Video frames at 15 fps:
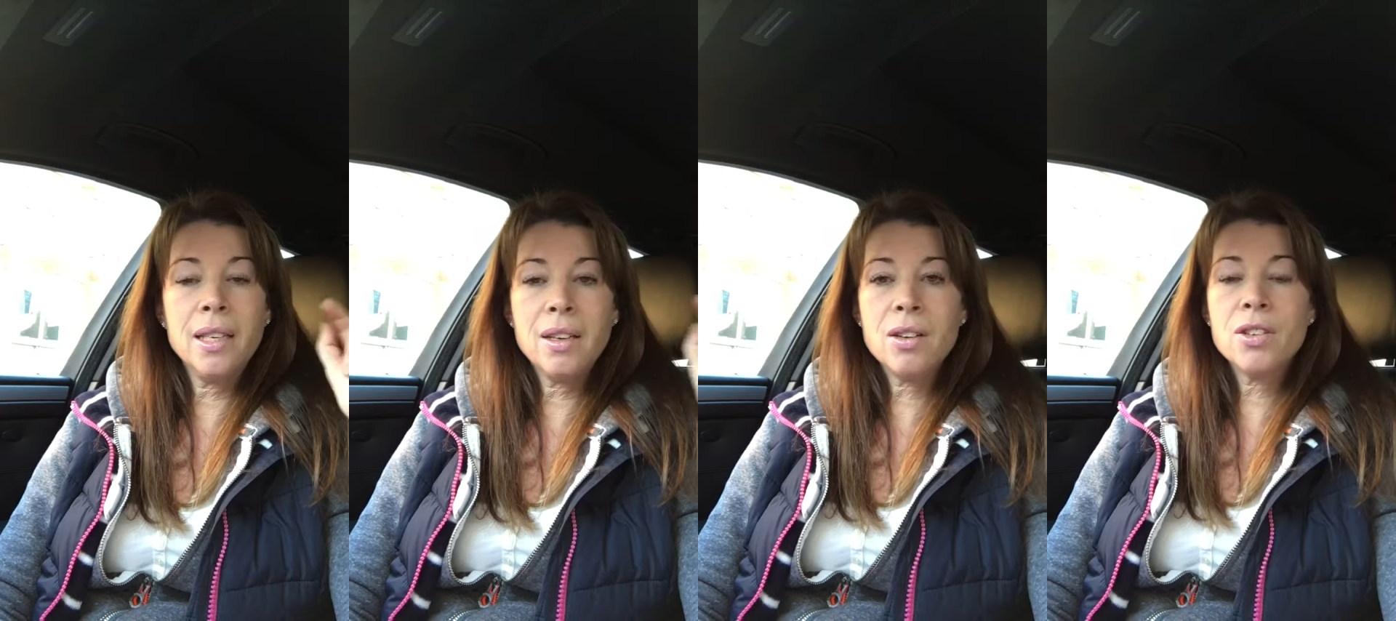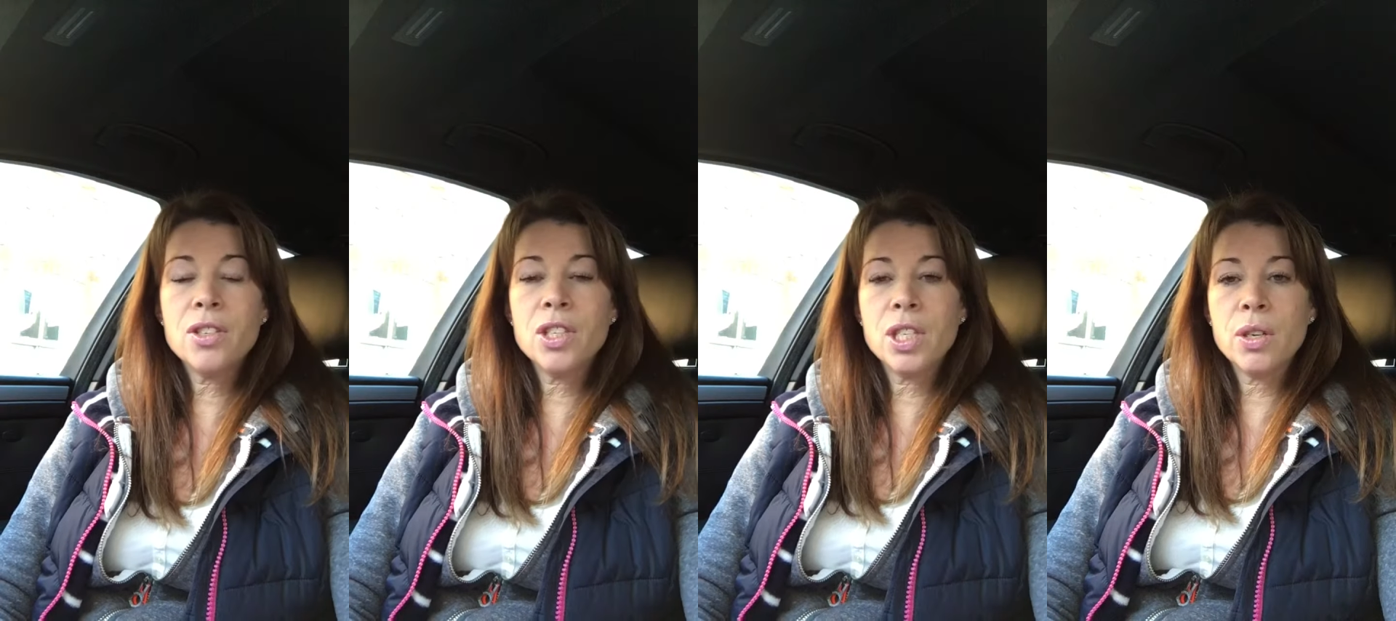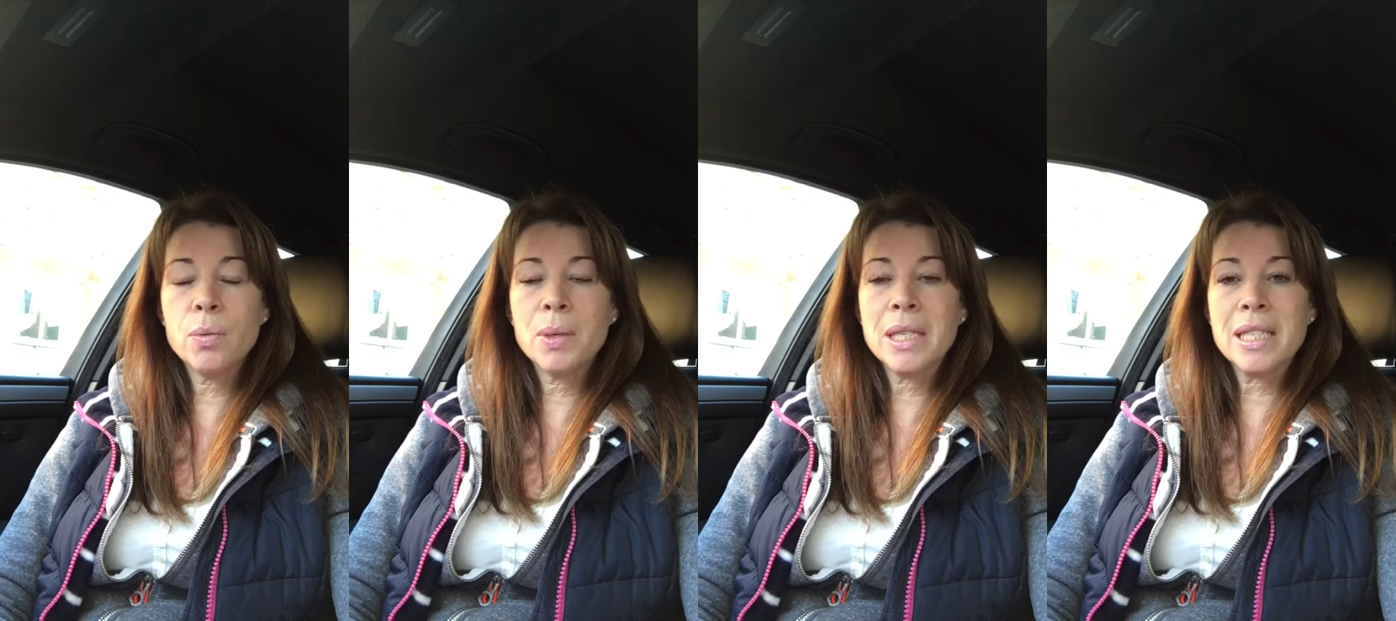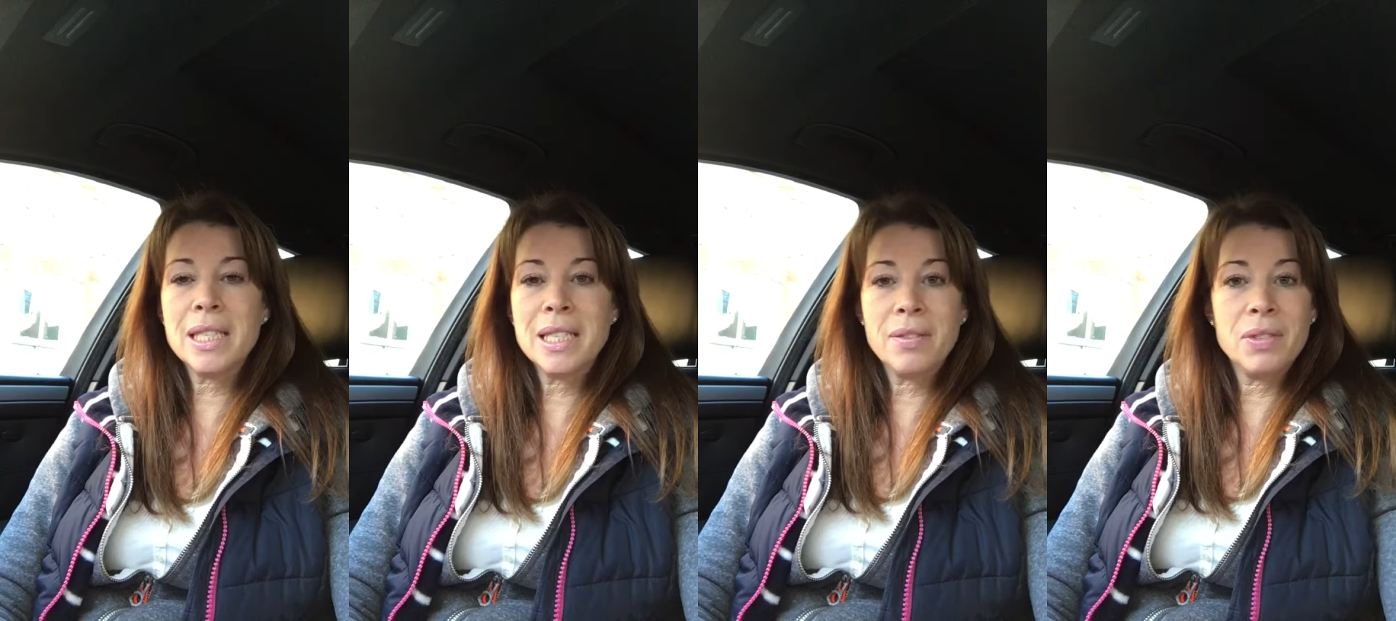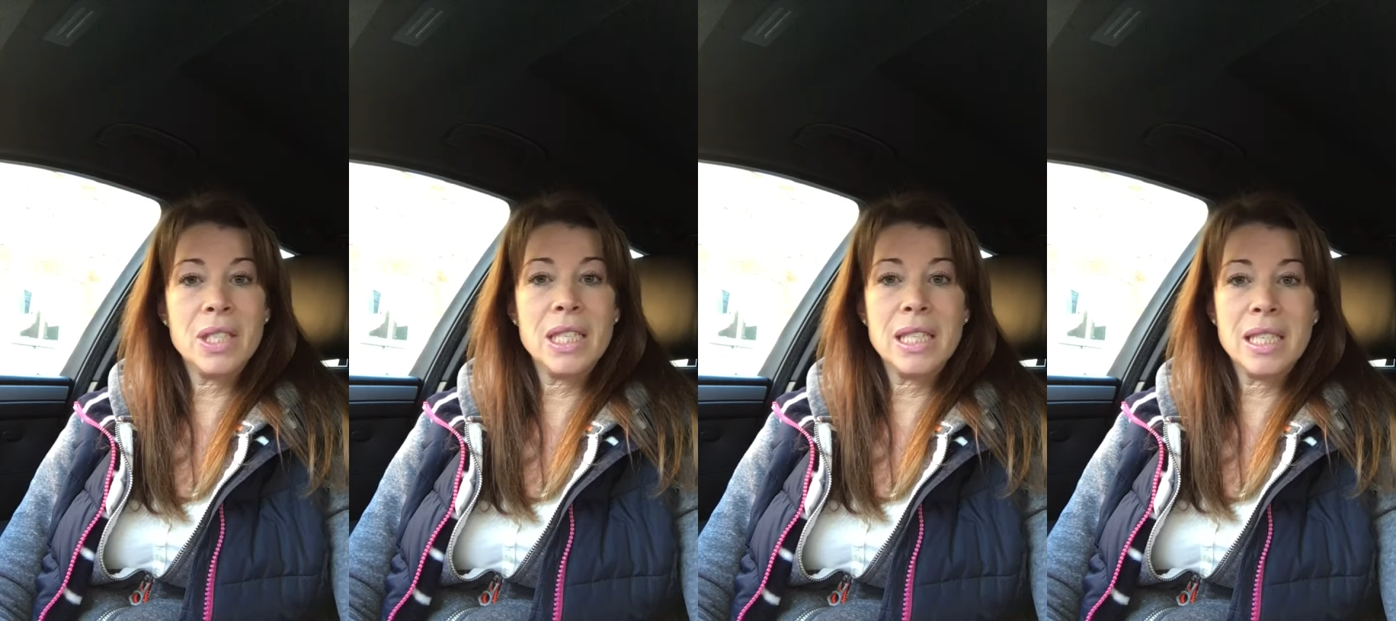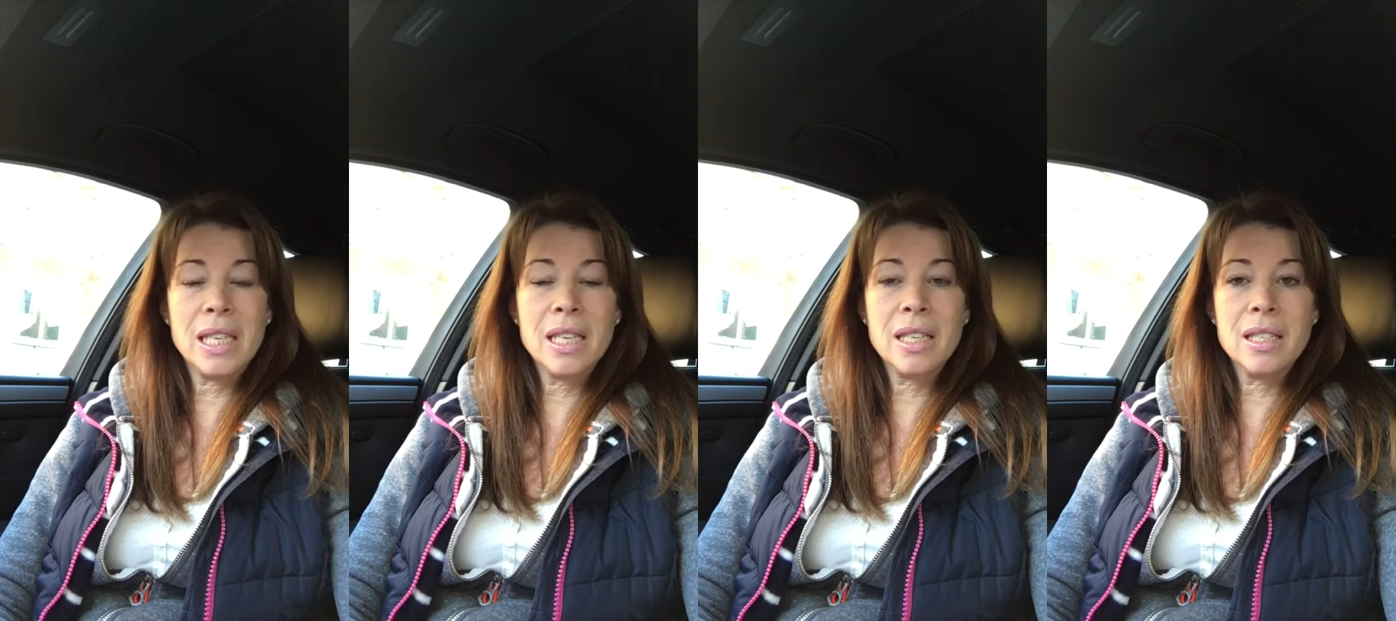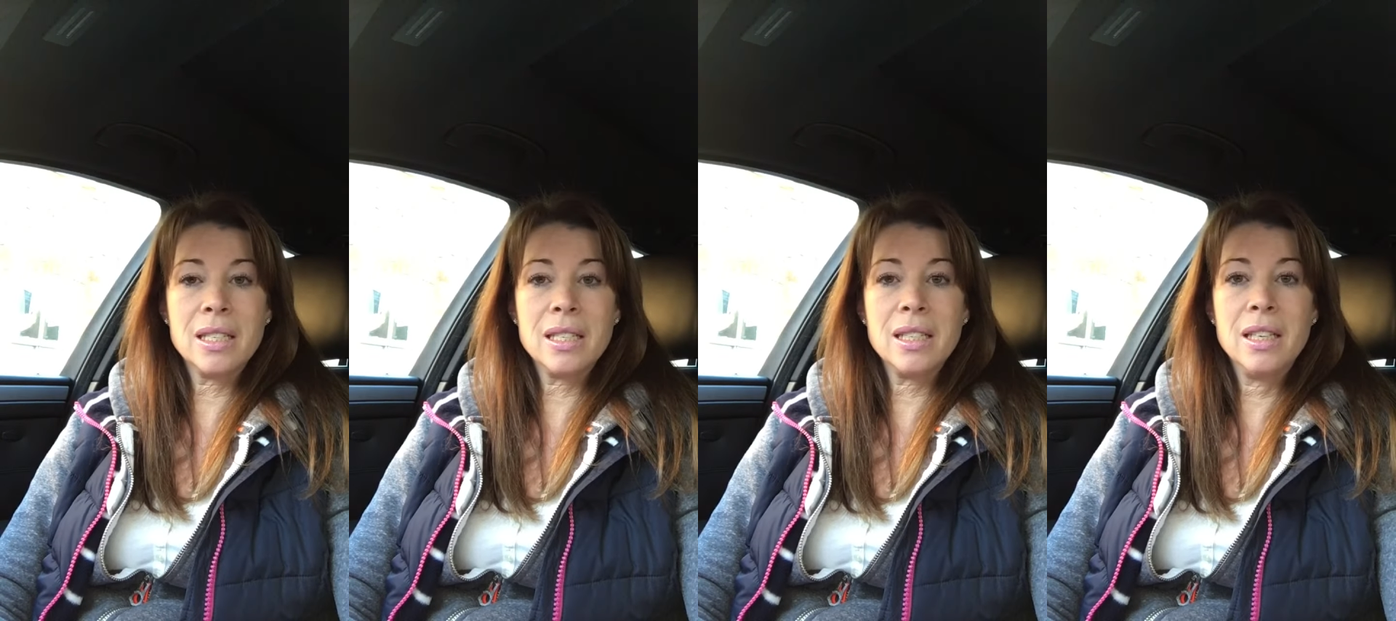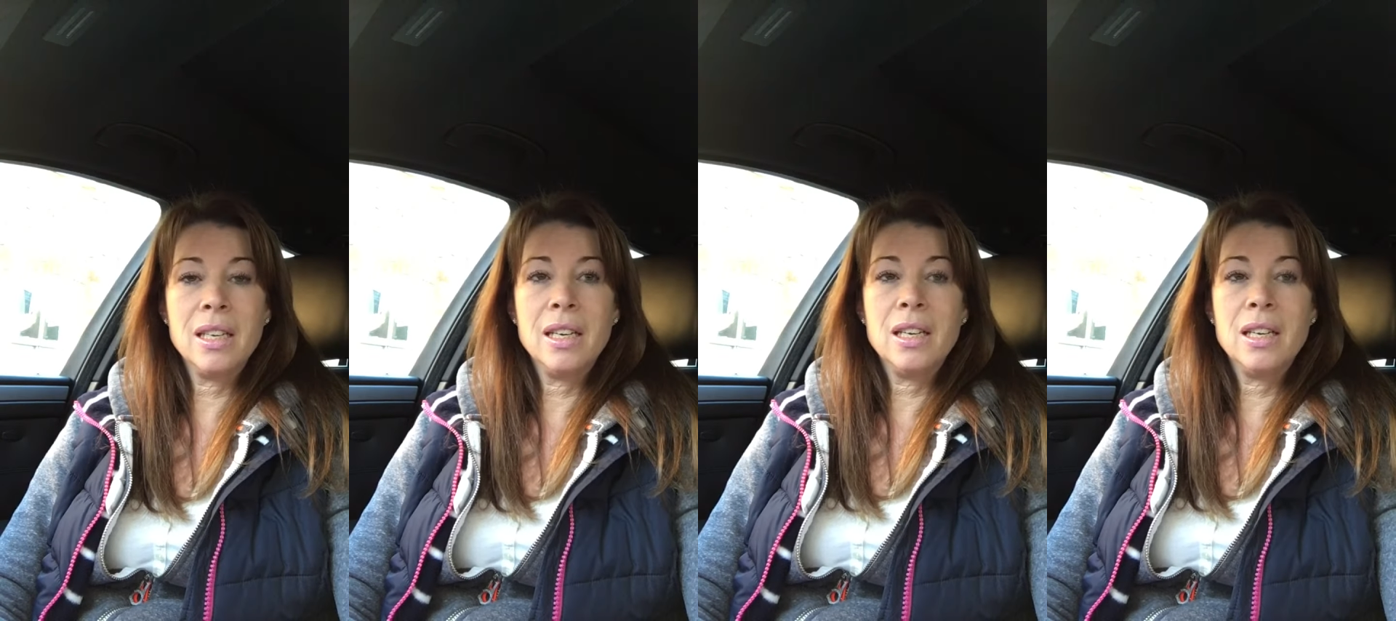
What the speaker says: Last year, it went to 76.